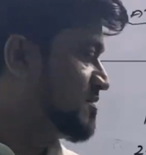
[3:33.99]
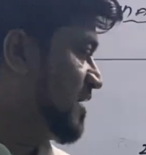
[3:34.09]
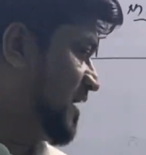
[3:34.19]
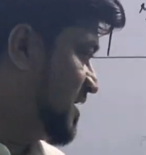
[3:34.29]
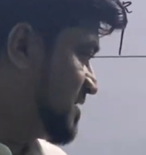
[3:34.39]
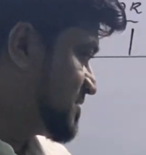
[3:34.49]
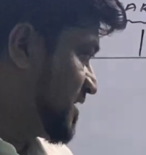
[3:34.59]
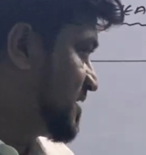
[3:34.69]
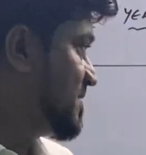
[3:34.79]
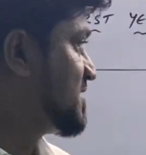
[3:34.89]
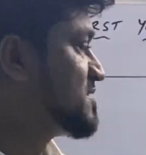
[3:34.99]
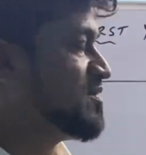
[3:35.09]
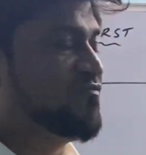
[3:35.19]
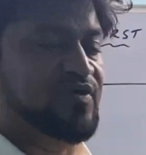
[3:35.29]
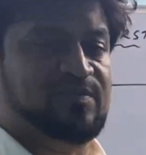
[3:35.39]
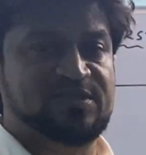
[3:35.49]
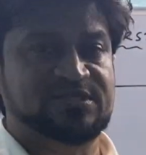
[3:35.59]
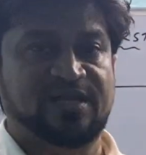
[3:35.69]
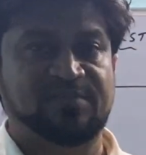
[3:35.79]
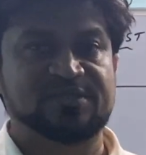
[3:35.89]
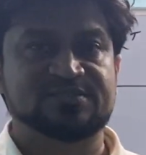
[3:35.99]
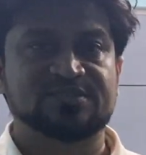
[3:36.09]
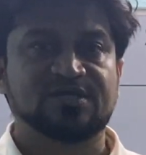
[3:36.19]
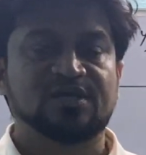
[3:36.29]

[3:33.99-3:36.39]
I will take this 1B syllabus.